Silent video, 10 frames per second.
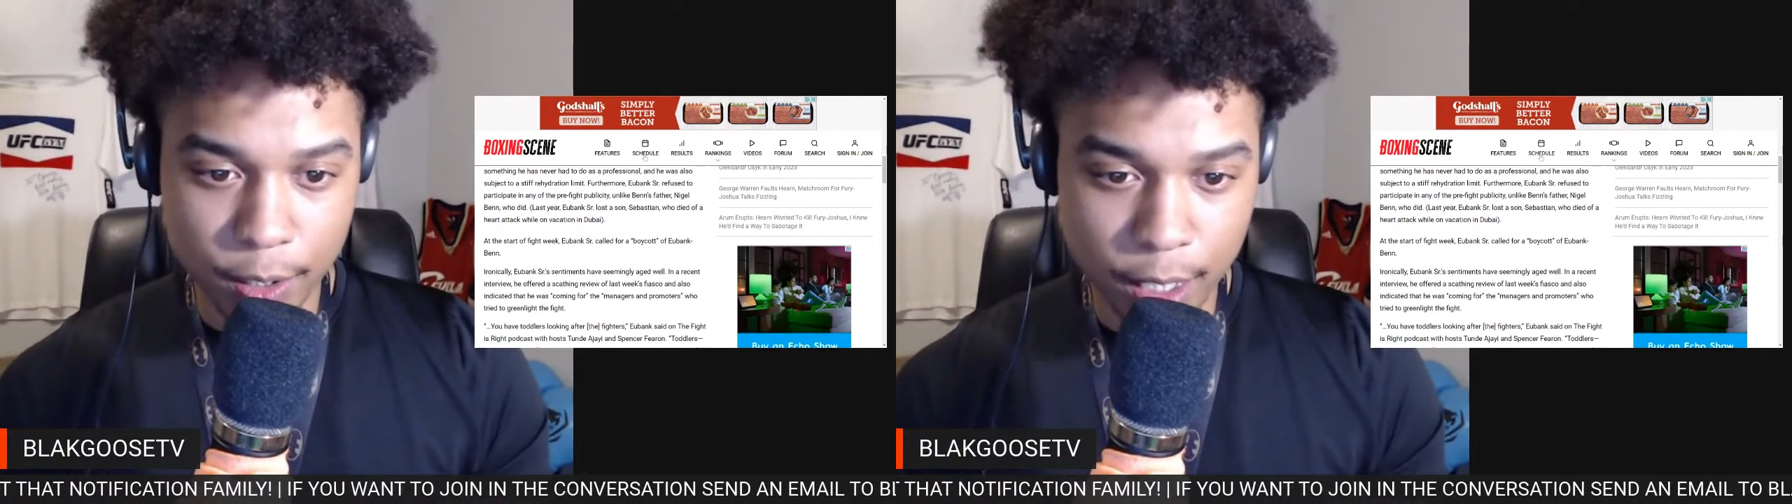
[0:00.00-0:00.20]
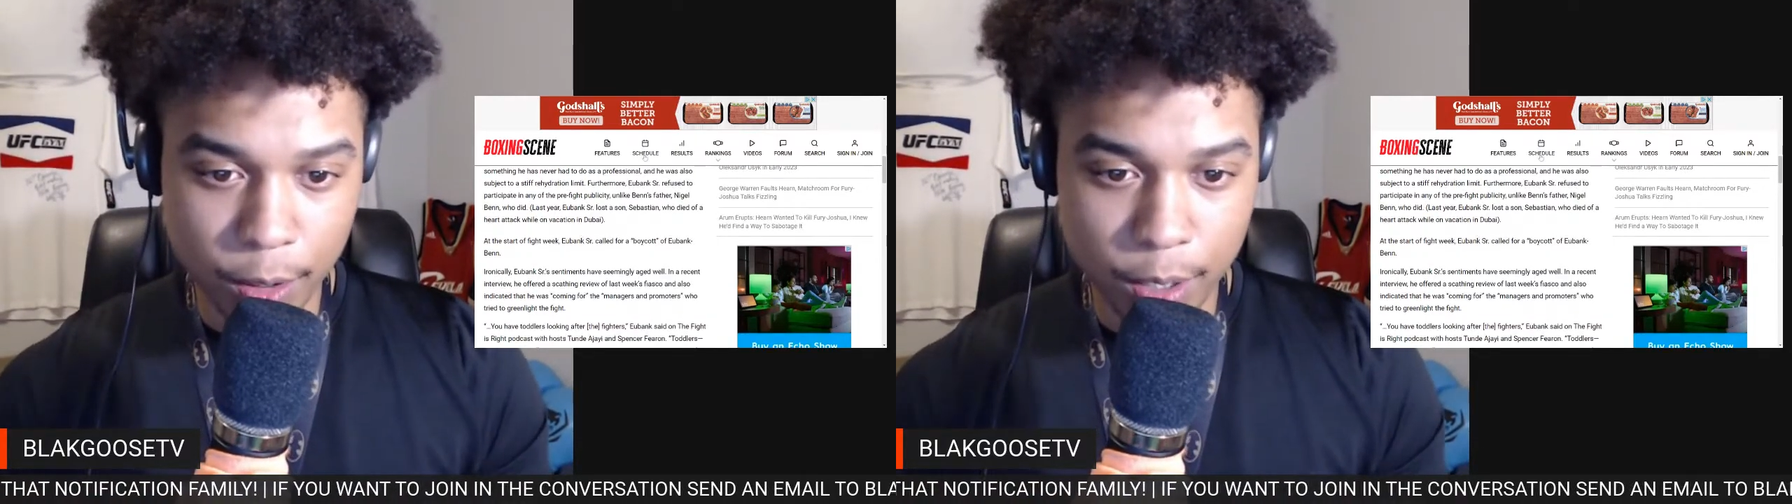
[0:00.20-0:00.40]

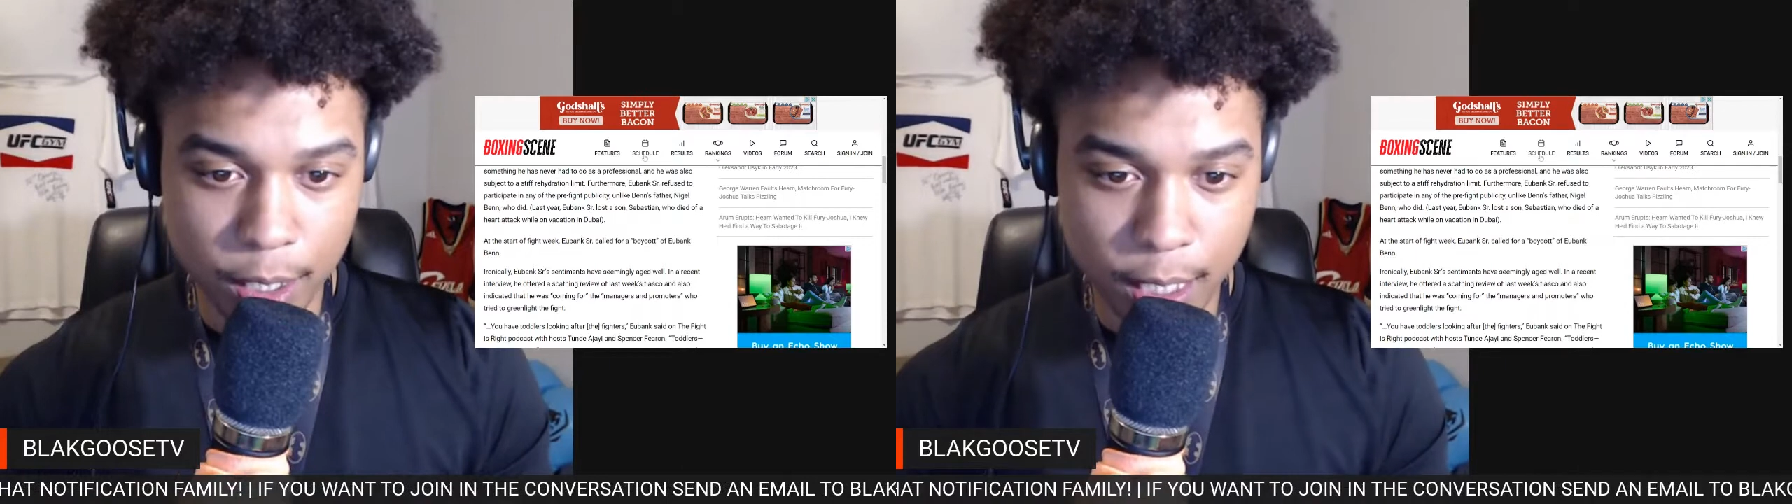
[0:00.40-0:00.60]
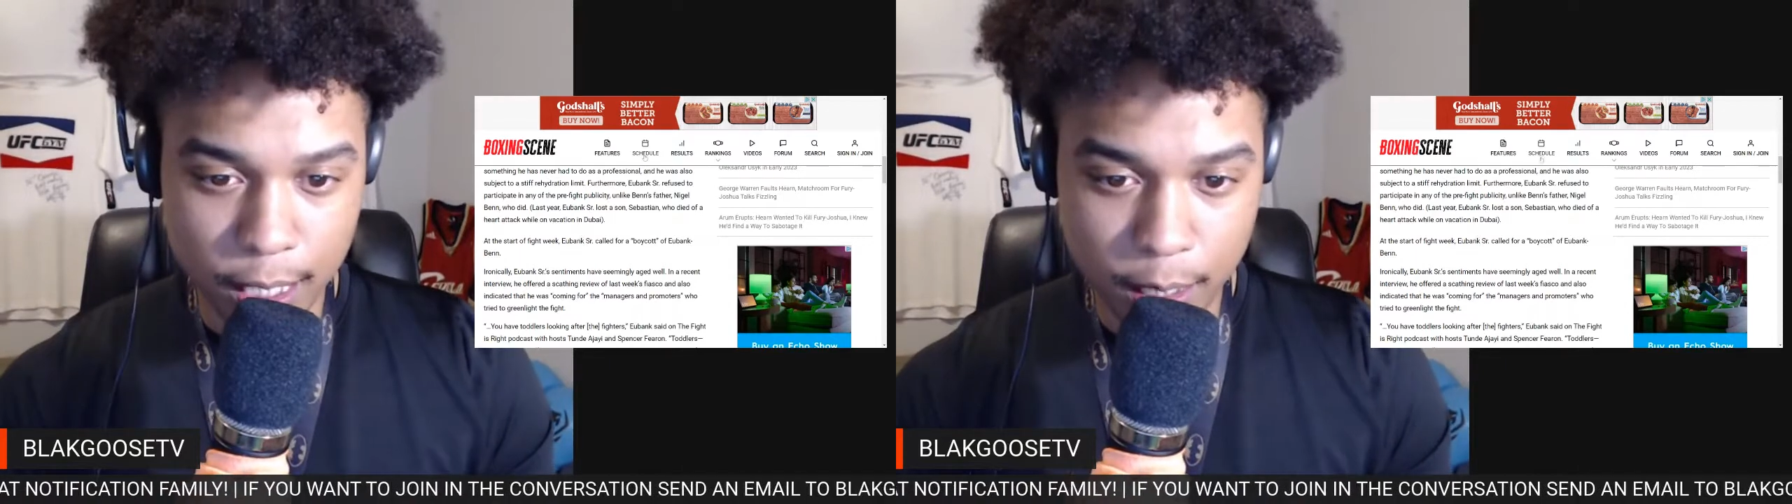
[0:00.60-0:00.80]
did lose his son,